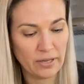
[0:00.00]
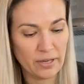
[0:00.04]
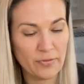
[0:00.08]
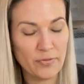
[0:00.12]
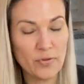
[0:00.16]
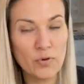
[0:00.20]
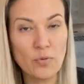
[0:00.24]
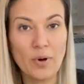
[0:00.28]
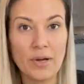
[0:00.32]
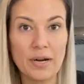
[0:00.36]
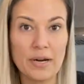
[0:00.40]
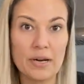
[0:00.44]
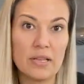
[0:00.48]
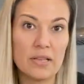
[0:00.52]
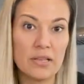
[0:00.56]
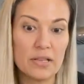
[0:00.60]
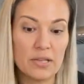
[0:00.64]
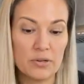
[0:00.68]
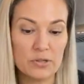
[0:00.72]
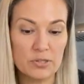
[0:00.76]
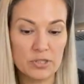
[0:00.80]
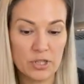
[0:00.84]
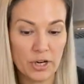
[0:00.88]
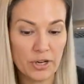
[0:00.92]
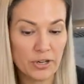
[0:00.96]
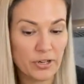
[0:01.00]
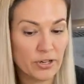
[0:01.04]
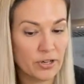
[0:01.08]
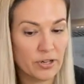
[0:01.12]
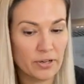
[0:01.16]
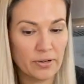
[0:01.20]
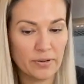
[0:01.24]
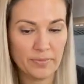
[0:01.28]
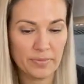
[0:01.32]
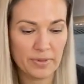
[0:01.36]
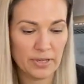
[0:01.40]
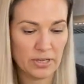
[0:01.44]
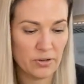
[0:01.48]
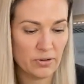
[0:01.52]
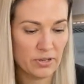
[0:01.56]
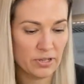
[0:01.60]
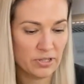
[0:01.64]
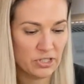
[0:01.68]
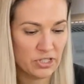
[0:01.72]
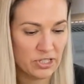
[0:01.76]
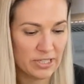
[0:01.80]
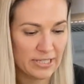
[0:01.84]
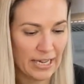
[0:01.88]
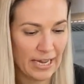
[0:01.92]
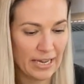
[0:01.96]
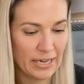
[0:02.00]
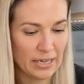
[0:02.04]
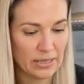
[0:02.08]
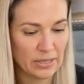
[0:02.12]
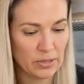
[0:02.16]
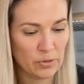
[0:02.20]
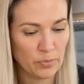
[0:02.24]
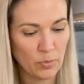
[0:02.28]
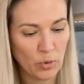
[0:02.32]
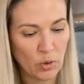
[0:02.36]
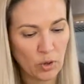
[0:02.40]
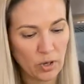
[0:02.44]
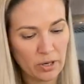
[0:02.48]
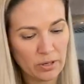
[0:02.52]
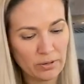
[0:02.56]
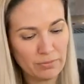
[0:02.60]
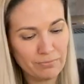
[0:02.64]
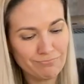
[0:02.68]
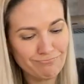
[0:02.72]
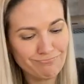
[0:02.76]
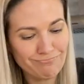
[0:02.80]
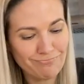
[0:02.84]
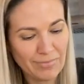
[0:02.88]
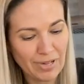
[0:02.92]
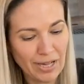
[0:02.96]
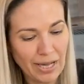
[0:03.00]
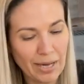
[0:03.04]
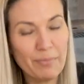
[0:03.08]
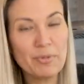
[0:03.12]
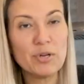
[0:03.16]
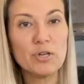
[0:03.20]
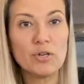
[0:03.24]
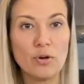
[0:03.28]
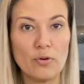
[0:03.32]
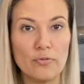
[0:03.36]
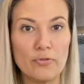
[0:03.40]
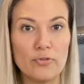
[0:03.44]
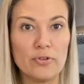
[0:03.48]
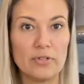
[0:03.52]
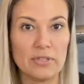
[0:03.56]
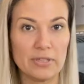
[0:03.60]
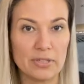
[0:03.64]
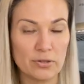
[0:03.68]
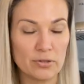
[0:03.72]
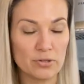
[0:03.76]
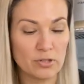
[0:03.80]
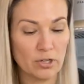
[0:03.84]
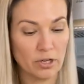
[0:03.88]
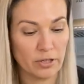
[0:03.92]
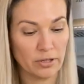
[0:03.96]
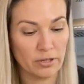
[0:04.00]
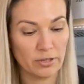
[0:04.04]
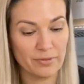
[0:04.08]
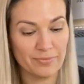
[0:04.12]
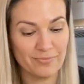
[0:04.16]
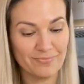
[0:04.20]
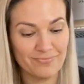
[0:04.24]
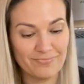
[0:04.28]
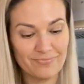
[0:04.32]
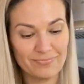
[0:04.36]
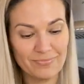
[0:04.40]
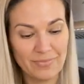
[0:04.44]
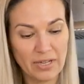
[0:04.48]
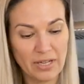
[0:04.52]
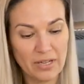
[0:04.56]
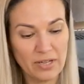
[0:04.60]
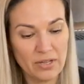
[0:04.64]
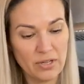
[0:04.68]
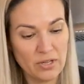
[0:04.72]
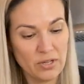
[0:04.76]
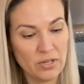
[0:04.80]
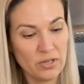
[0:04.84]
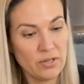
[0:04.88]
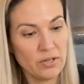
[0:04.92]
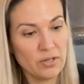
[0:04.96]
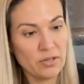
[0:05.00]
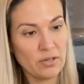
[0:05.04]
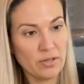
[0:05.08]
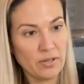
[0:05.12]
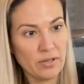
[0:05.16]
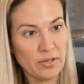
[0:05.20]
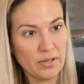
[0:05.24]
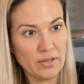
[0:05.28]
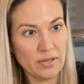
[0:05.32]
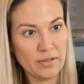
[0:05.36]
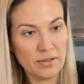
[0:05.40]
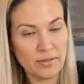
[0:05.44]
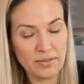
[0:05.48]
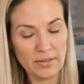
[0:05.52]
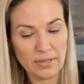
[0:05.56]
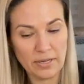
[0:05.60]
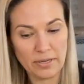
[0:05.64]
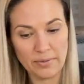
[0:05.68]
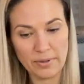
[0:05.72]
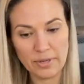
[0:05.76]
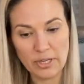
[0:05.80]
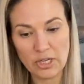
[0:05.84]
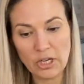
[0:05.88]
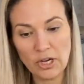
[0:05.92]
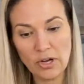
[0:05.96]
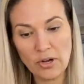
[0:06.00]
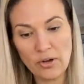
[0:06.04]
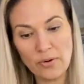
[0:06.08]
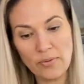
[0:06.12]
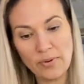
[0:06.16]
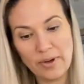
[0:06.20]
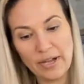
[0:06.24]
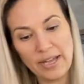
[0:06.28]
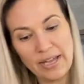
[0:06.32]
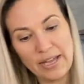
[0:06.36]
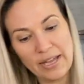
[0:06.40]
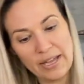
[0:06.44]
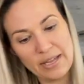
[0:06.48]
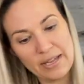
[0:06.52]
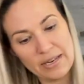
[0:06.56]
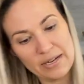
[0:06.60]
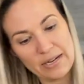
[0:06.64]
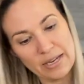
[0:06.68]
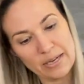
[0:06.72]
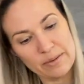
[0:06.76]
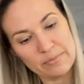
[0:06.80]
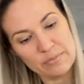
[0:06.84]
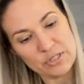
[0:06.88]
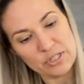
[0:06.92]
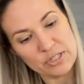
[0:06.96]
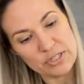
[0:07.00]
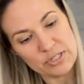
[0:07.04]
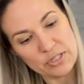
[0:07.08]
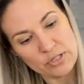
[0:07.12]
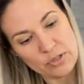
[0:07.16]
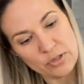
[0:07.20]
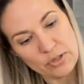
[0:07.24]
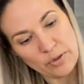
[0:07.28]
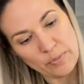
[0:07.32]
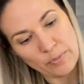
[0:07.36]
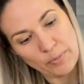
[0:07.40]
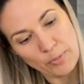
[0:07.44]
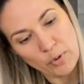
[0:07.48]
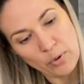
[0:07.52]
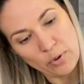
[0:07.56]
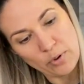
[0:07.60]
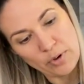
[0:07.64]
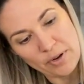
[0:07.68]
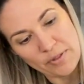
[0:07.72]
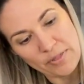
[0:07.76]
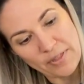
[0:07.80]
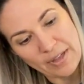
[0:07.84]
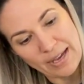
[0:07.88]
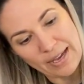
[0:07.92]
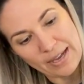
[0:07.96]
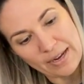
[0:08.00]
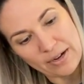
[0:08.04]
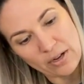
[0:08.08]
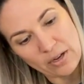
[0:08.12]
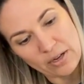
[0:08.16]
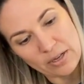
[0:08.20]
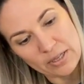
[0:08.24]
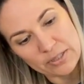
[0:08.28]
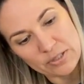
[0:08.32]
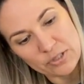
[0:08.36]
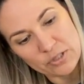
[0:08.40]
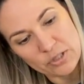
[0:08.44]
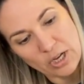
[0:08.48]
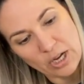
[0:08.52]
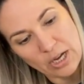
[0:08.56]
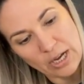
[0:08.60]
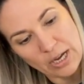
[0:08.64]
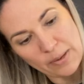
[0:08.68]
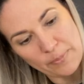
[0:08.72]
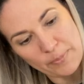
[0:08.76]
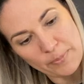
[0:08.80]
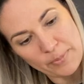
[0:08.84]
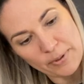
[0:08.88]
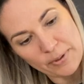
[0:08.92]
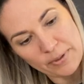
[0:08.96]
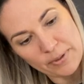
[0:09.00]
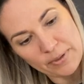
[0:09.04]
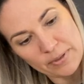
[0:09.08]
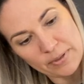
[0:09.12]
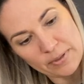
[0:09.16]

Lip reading: If you want it a little darker, then you can just add a little more. I'm gonna go for a little darker. There we go. And I'm just gonna pour that on top.